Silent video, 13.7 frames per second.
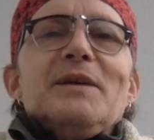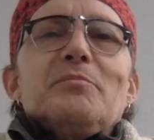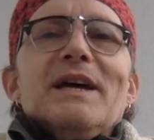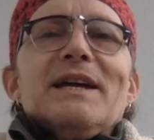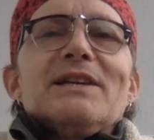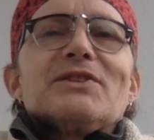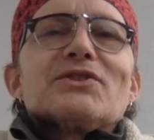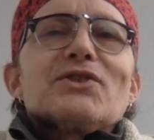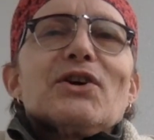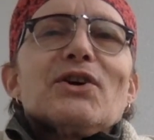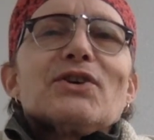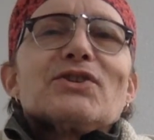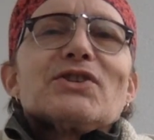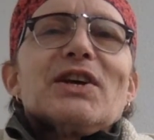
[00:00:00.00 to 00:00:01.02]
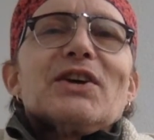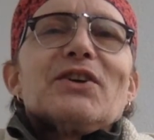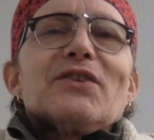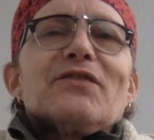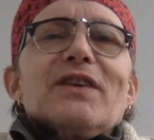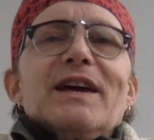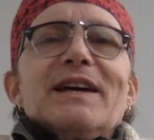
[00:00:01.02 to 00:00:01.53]
eBay search
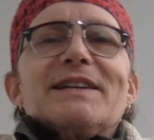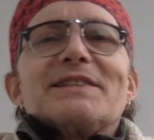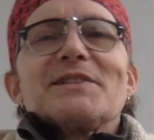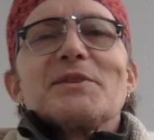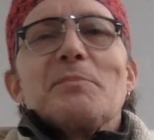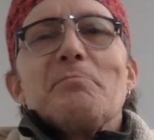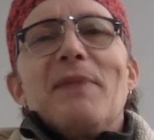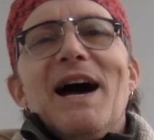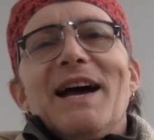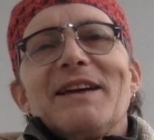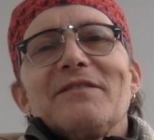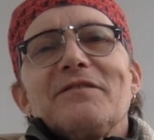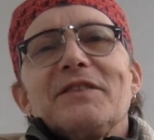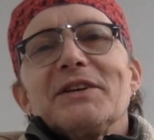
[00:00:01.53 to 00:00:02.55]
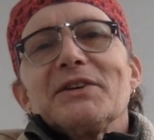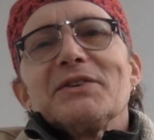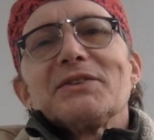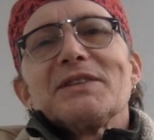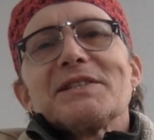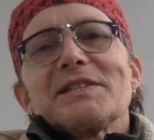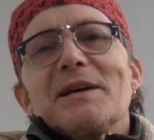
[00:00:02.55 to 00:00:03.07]
interface is a
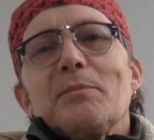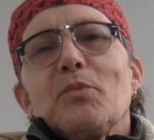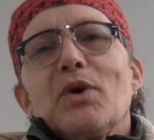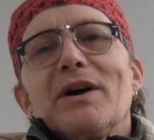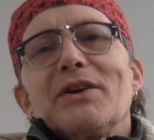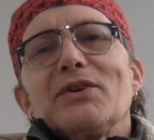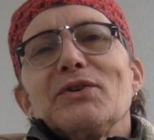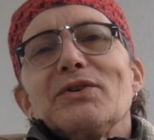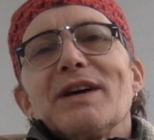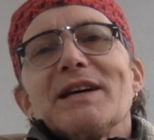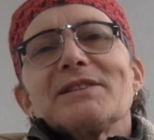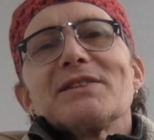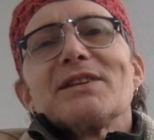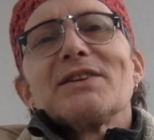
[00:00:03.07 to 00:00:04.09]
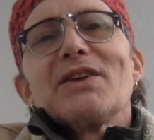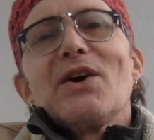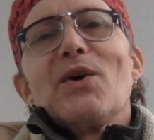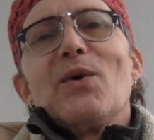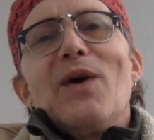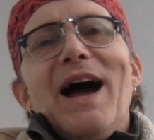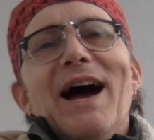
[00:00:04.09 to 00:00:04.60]
minefield to someone who doesn't
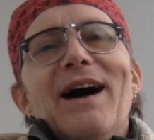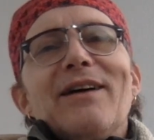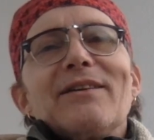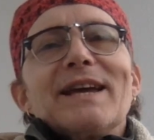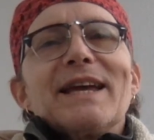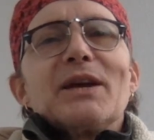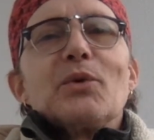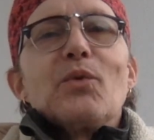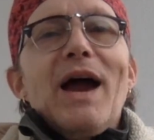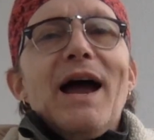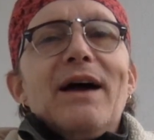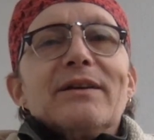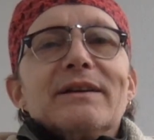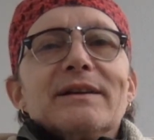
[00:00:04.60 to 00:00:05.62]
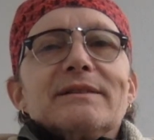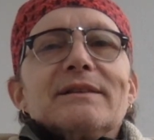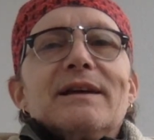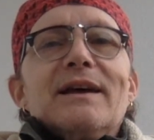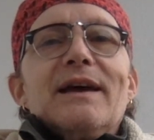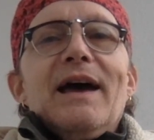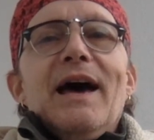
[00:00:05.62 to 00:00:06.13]
know how to get around it,
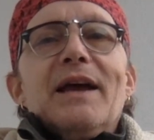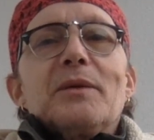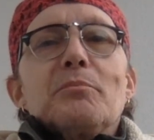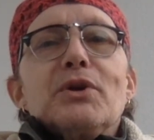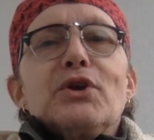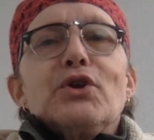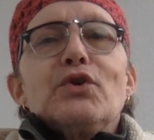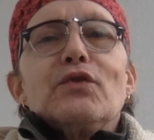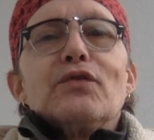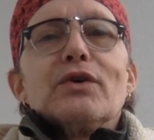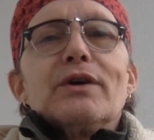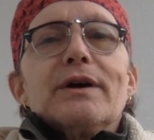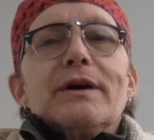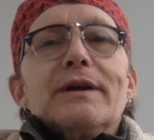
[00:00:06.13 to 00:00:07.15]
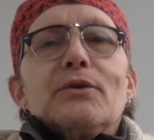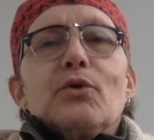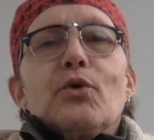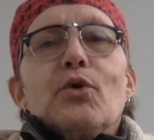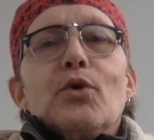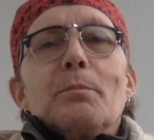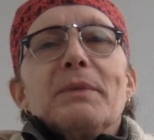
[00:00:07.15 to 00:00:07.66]
how to maneuver it
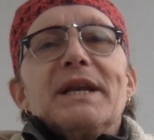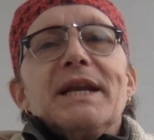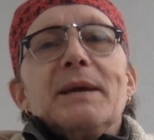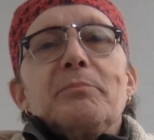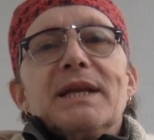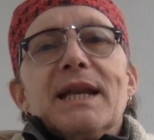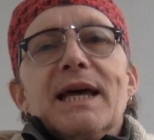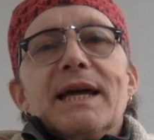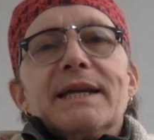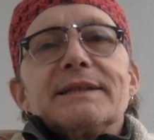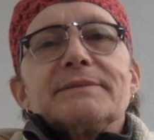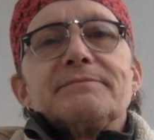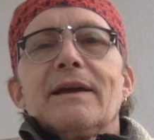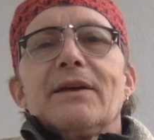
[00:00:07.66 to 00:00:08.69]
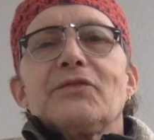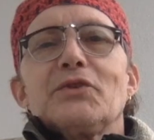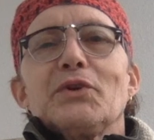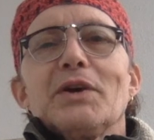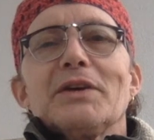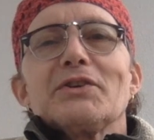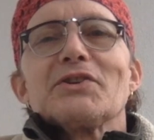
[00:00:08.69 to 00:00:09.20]
or manipulate it. If
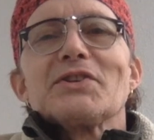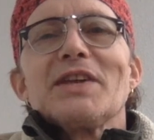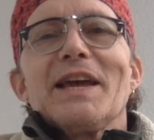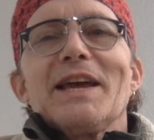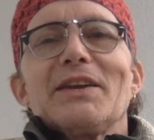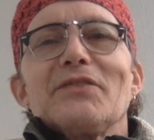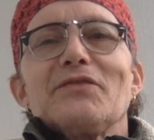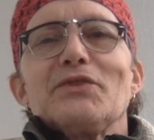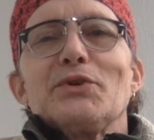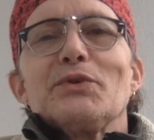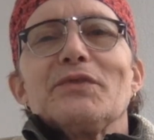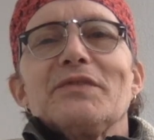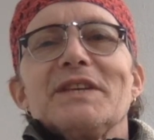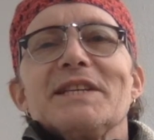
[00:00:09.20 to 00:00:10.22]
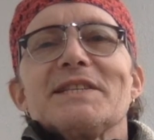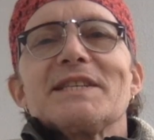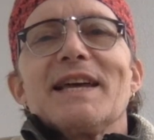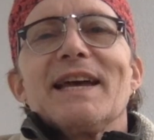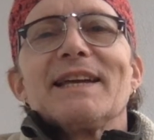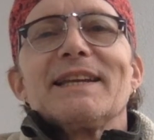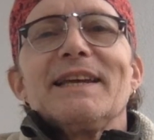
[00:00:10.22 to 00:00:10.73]
you understand a few of these
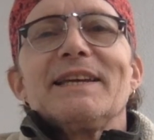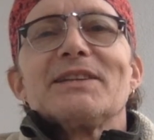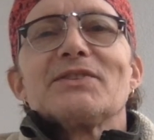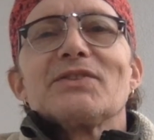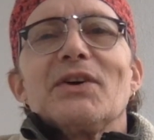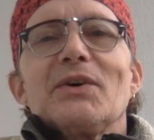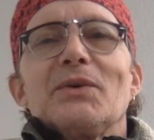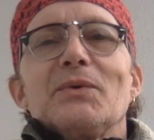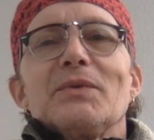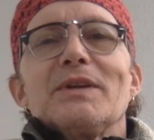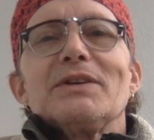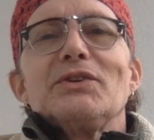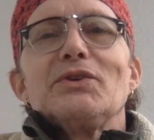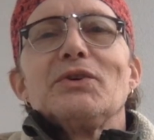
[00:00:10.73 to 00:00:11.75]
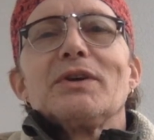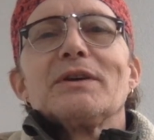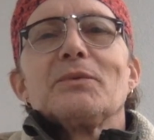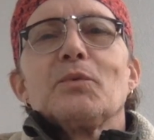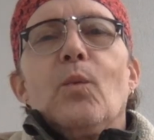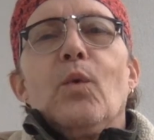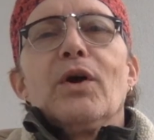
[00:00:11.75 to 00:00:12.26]
techniques, though, then you
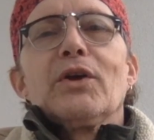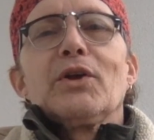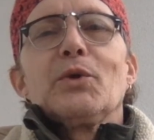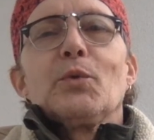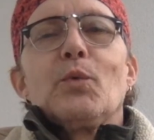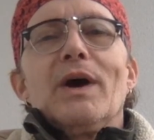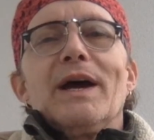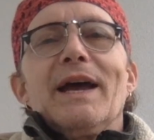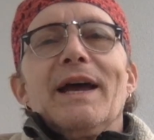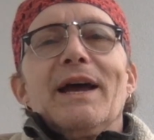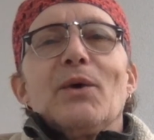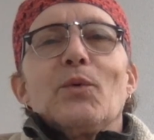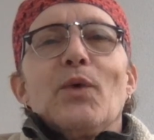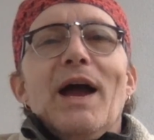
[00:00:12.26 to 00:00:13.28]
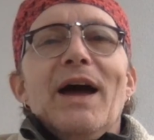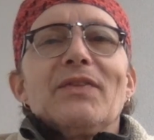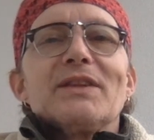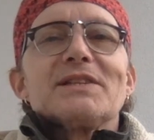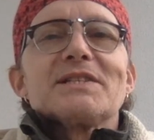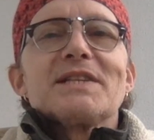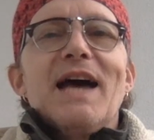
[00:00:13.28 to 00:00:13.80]
can work your way around
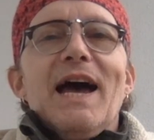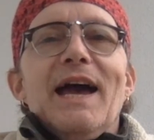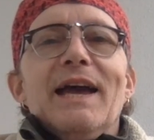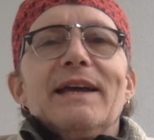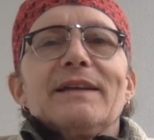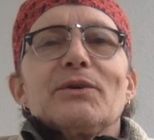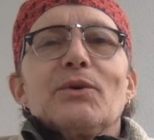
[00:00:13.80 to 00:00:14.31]
the site